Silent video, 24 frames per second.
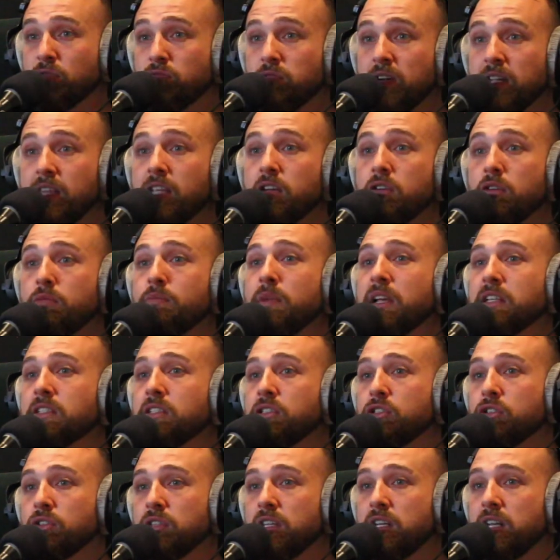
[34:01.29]
really good
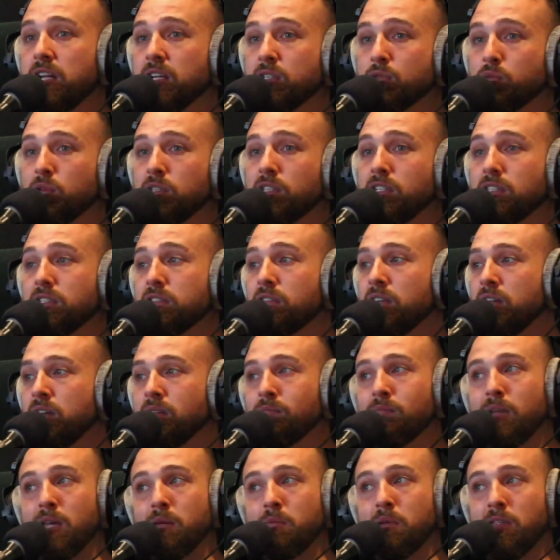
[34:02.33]
message on the next one that's
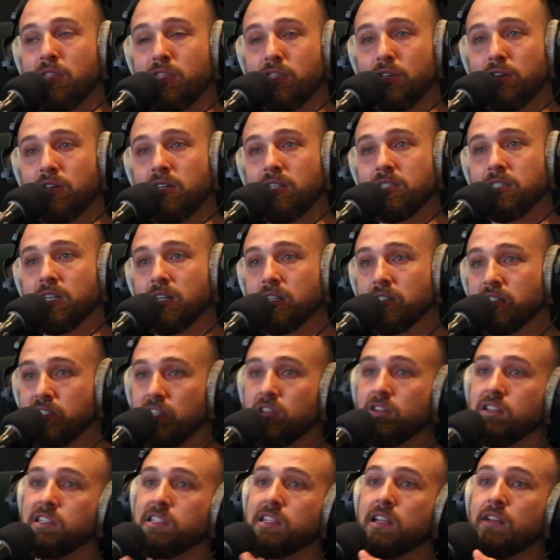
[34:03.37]
maybe 30 seconds
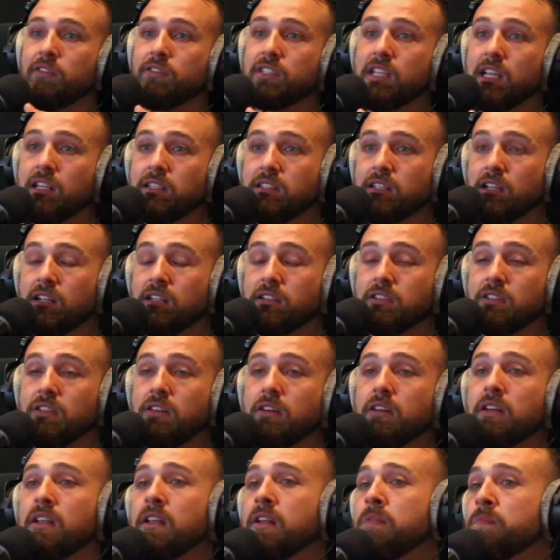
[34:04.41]
long instead of 10 seconds
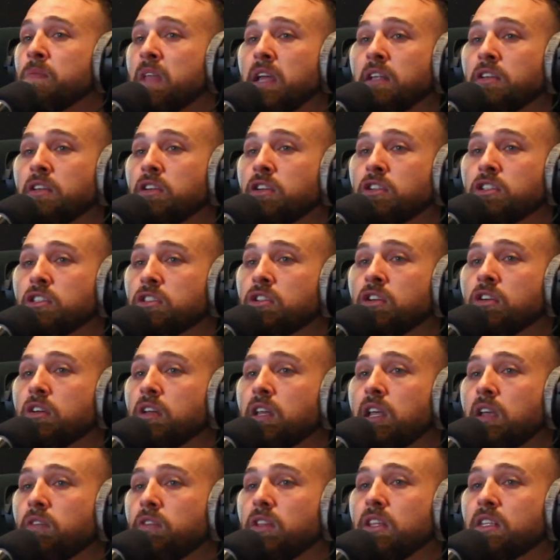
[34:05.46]
long. And you're just not going
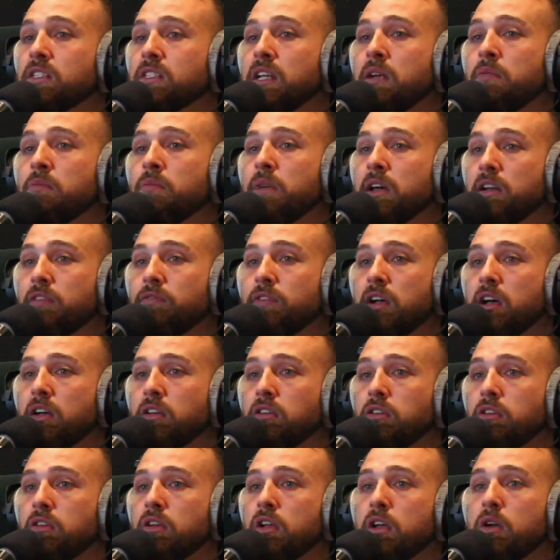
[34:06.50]
to give it the same amount of
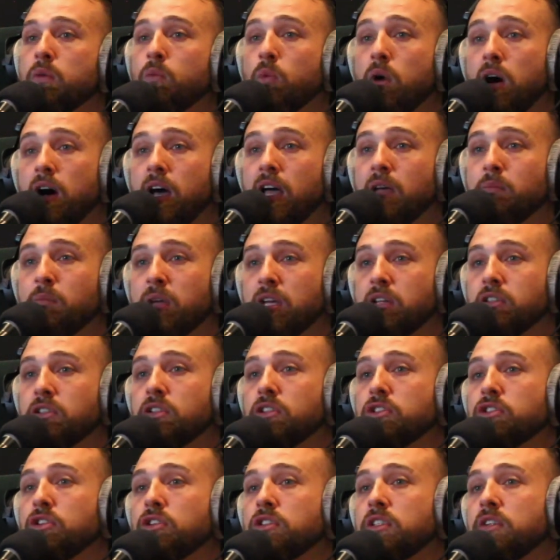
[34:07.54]
value. Why? Because you're
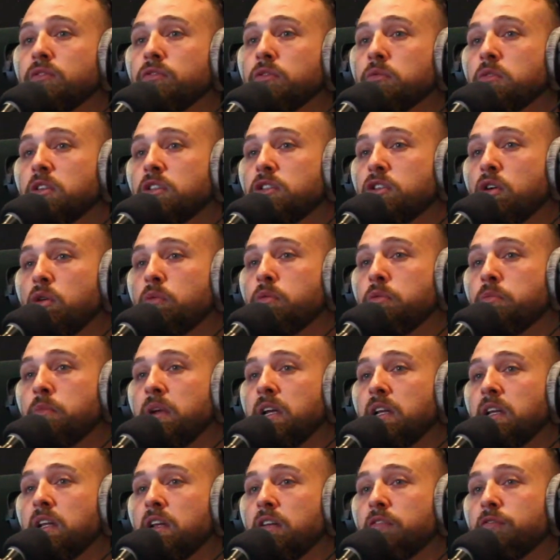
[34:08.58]
searching from the
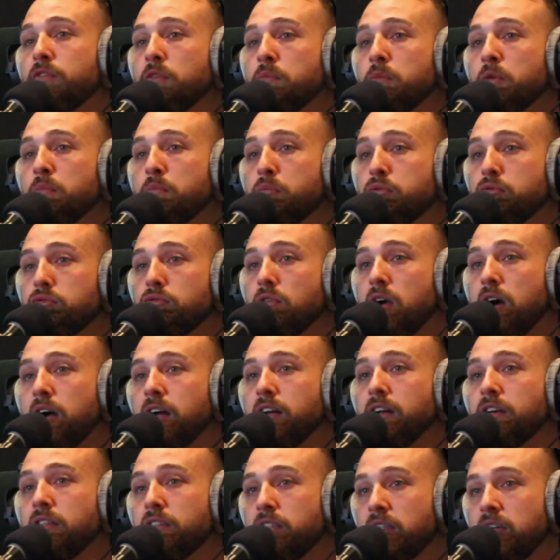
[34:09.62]
dopamine hit from the
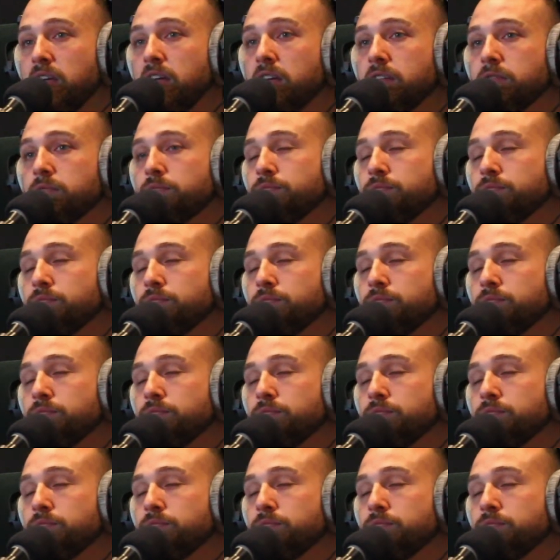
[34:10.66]
prior thing.